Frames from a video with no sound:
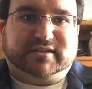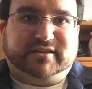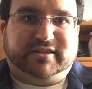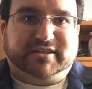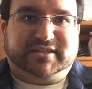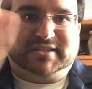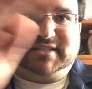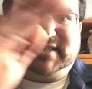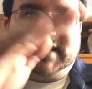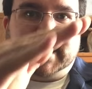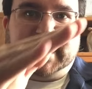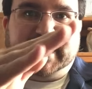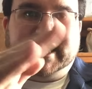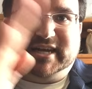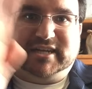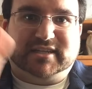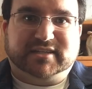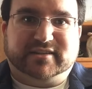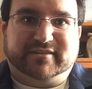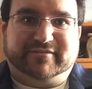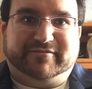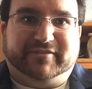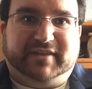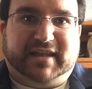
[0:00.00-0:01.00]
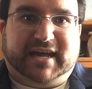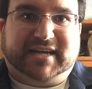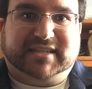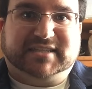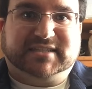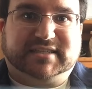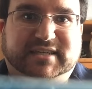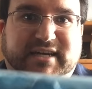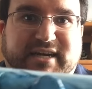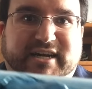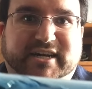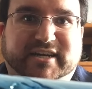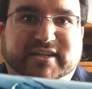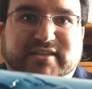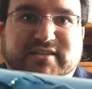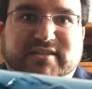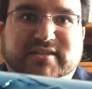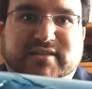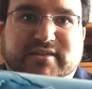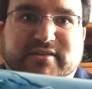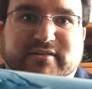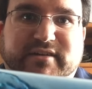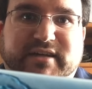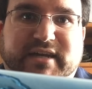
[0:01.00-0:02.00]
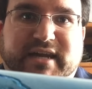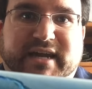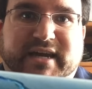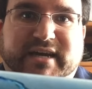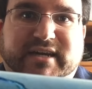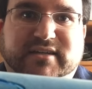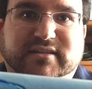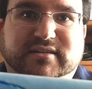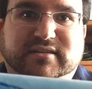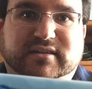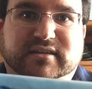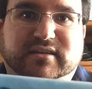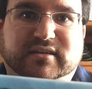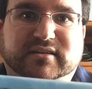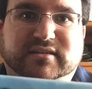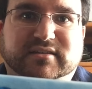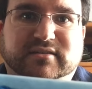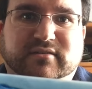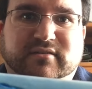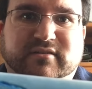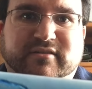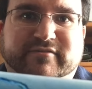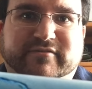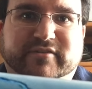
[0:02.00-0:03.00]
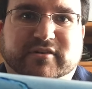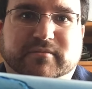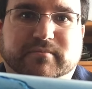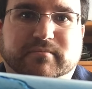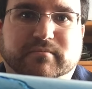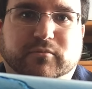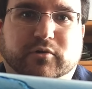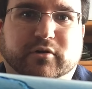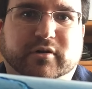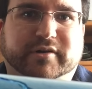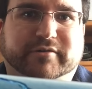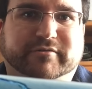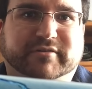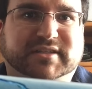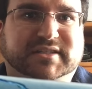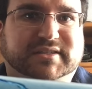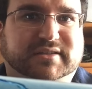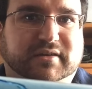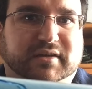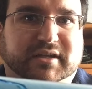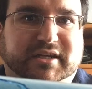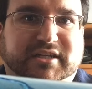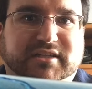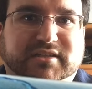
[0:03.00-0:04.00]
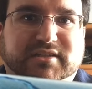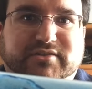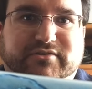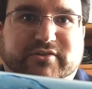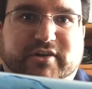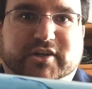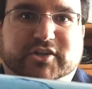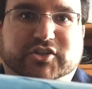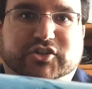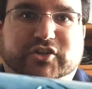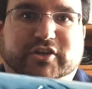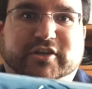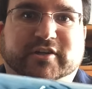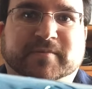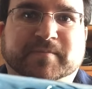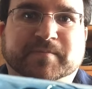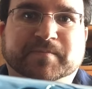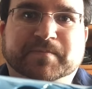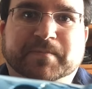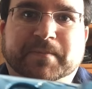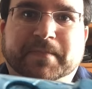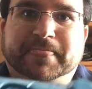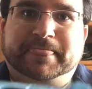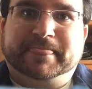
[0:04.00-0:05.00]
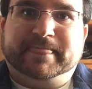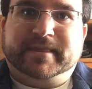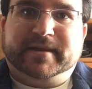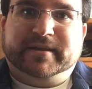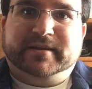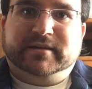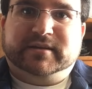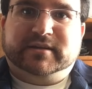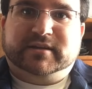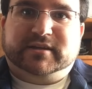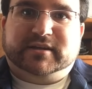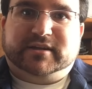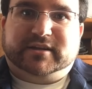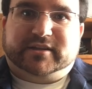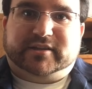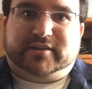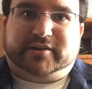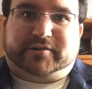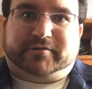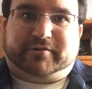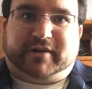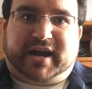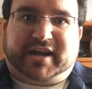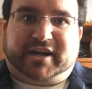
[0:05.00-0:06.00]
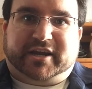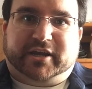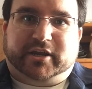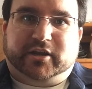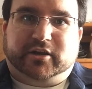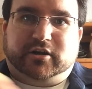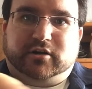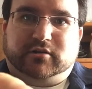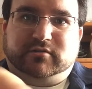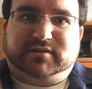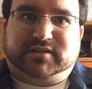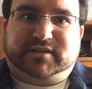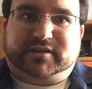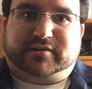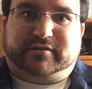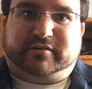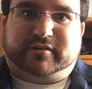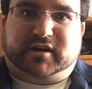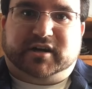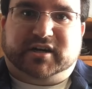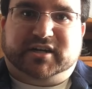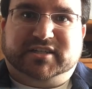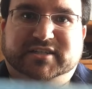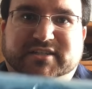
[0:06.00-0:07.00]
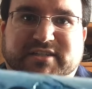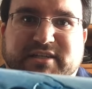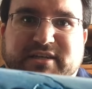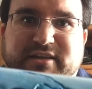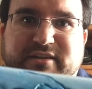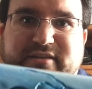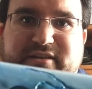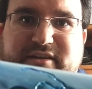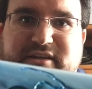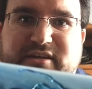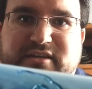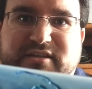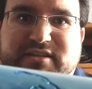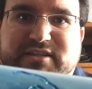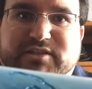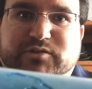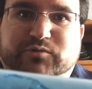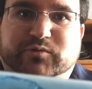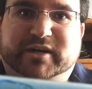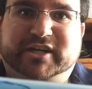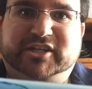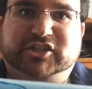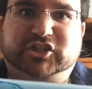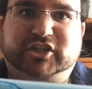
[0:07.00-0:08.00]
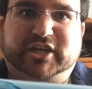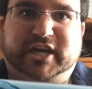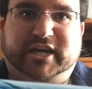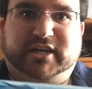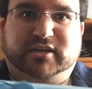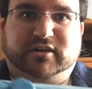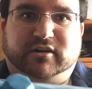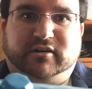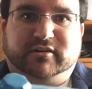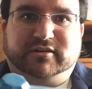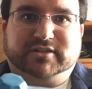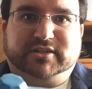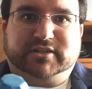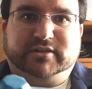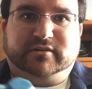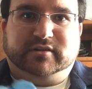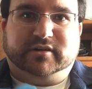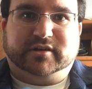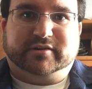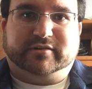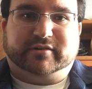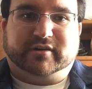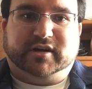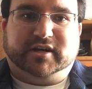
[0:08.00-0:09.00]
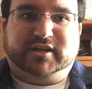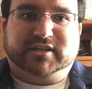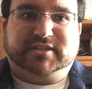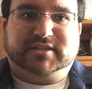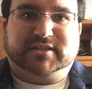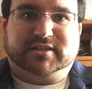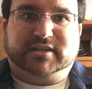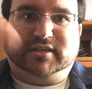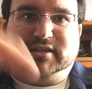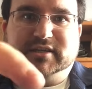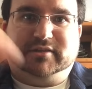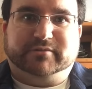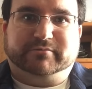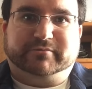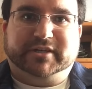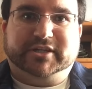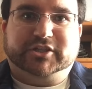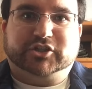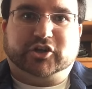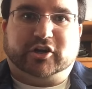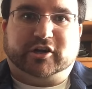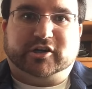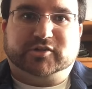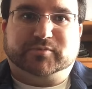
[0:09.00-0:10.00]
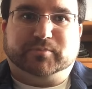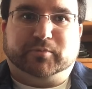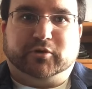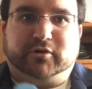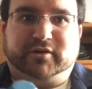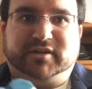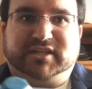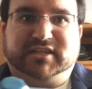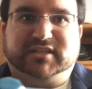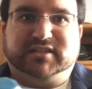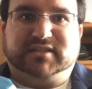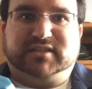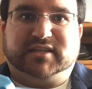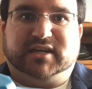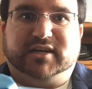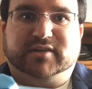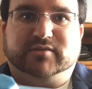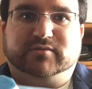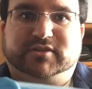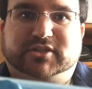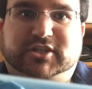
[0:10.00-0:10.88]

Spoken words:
sides, the flat sides, so it has sort of a more crystalline structure. The cracking goes across the switch and also across the recharge port inside,